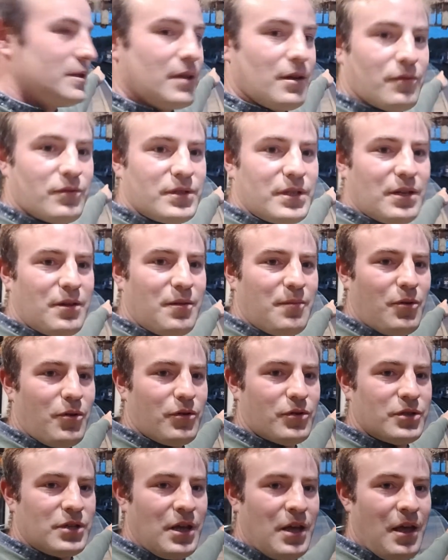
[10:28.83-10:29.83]
the old signal
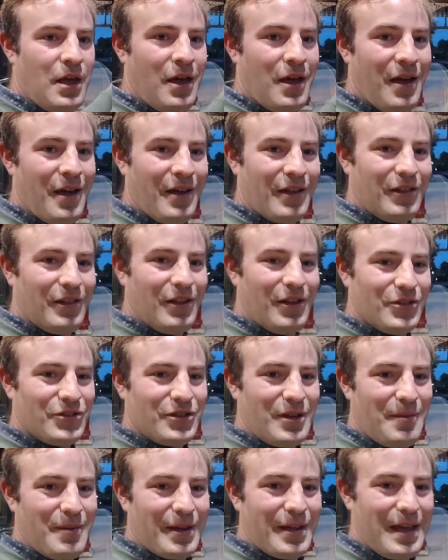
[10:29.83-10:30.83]
box. Last
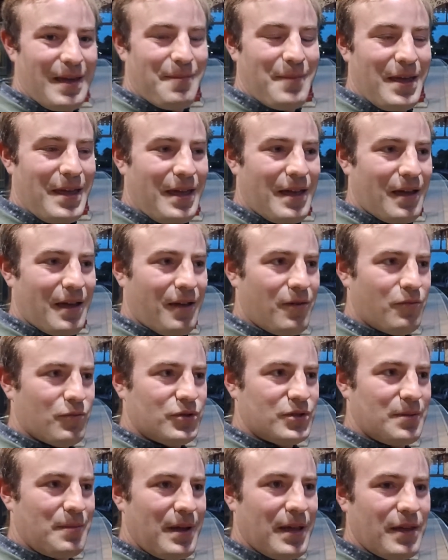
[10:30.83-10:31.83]
time I came here was
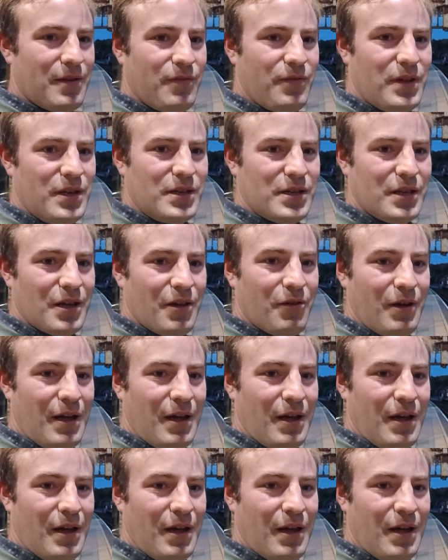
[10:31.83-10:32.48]
to make a video,